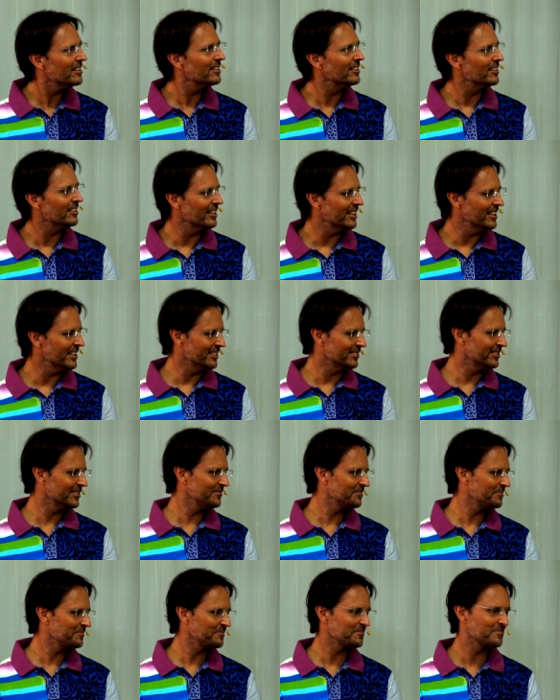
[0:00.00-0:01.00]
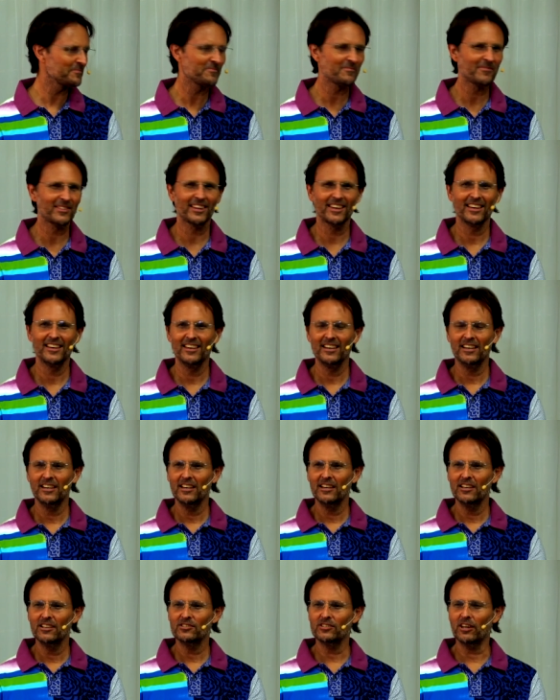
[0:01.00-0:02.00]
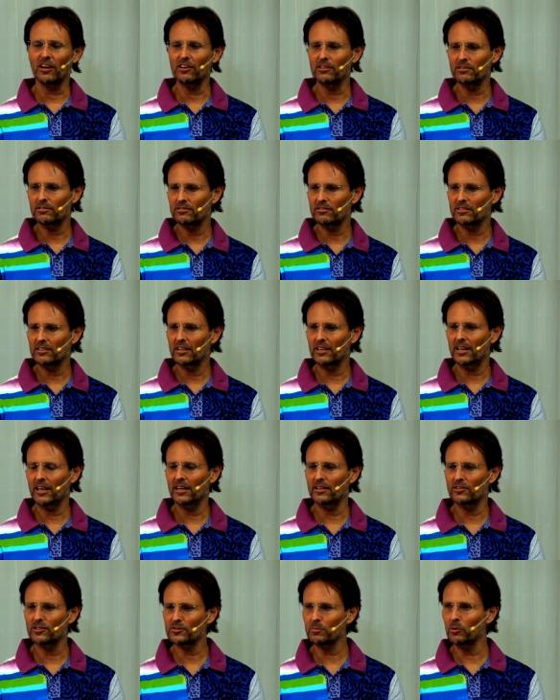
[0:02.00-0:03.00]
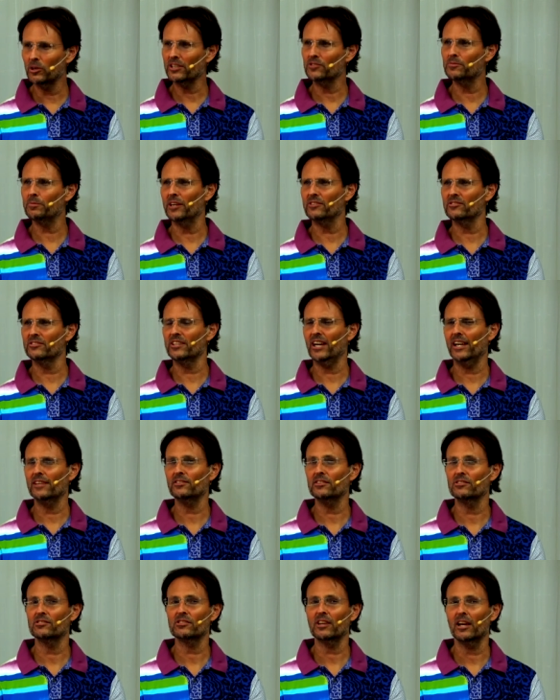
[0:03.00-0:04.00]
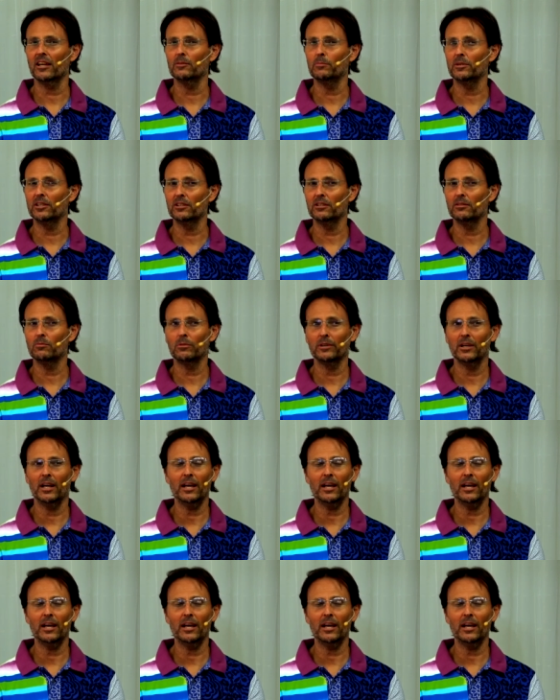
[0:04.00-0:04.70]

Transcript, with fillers: All right. So uh, this morning's presentation is going to be,